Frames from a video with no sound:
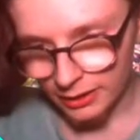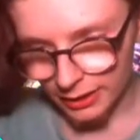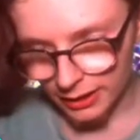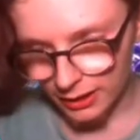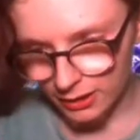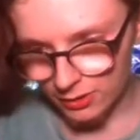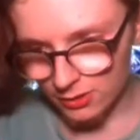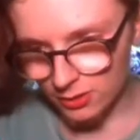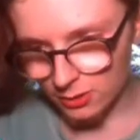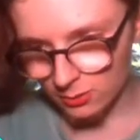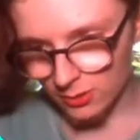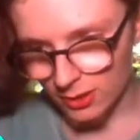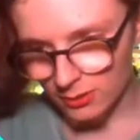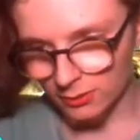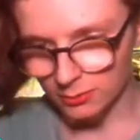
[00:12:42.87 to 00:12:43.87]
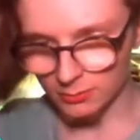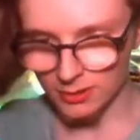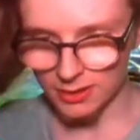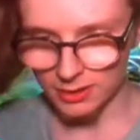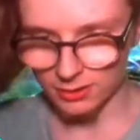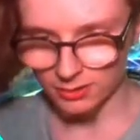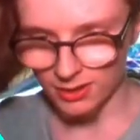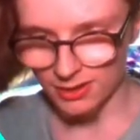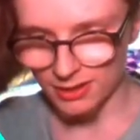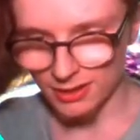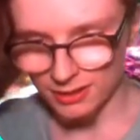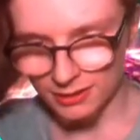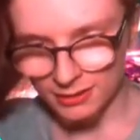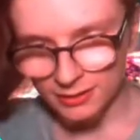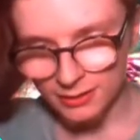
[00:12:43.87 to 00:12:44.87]
echoes throughout the
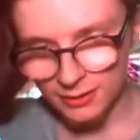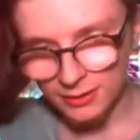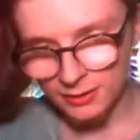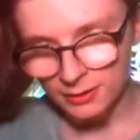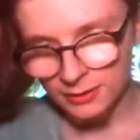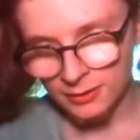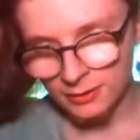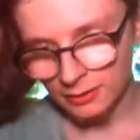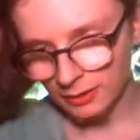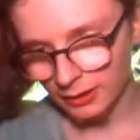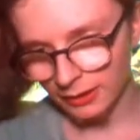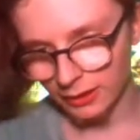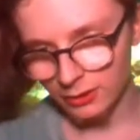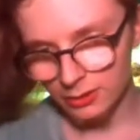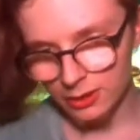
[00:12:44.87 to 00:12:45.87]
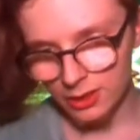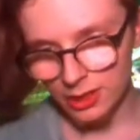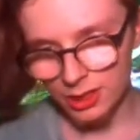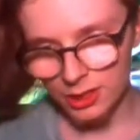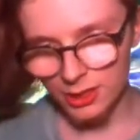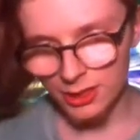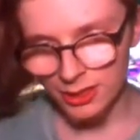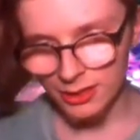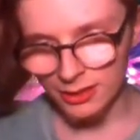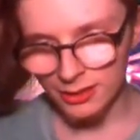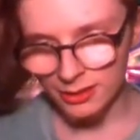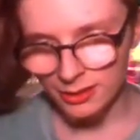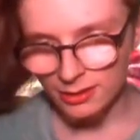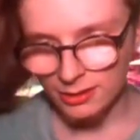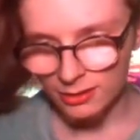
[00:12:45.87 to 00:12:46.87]
restaurant. I notice
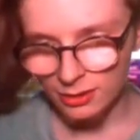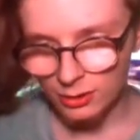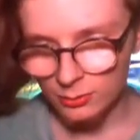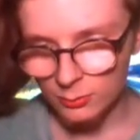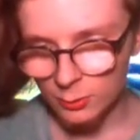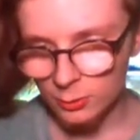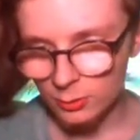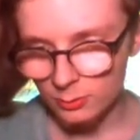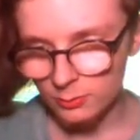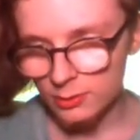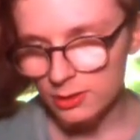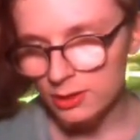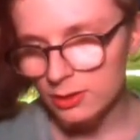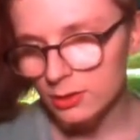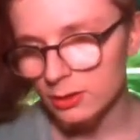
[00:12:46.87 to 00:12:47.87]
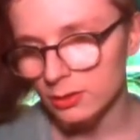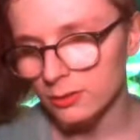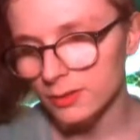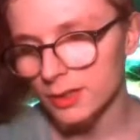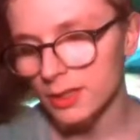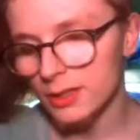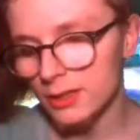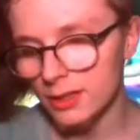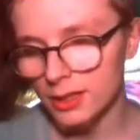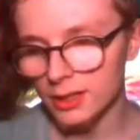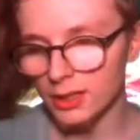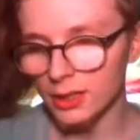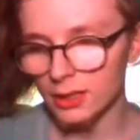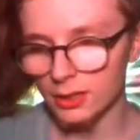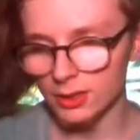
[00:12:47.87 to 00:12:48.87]
Shin is a little more reserved than
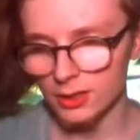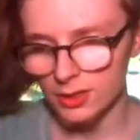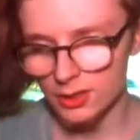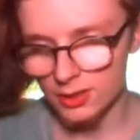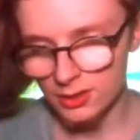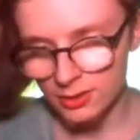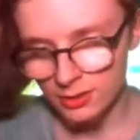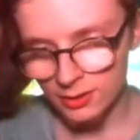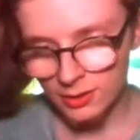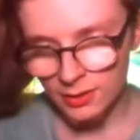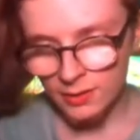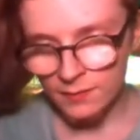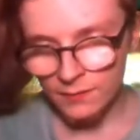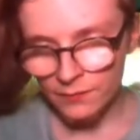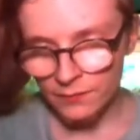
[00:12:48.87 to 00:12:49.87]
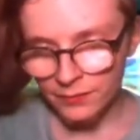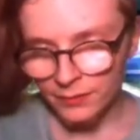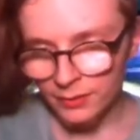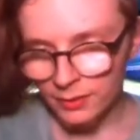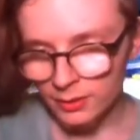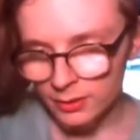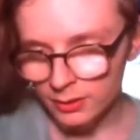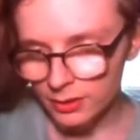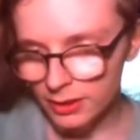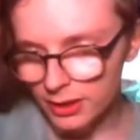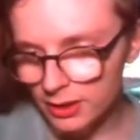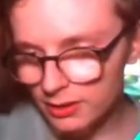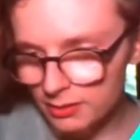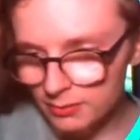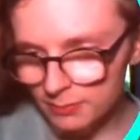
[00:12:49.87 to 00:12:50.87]
the others.
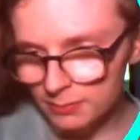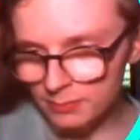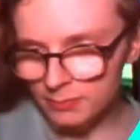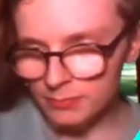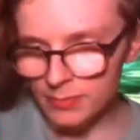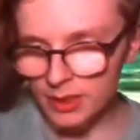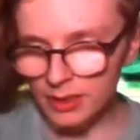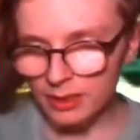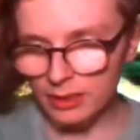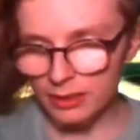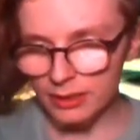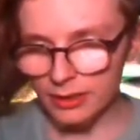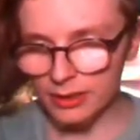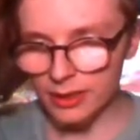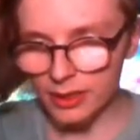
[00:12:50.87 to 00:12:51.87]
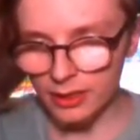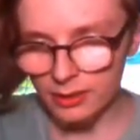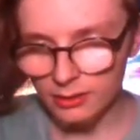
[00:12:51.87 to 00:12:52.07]
He meekly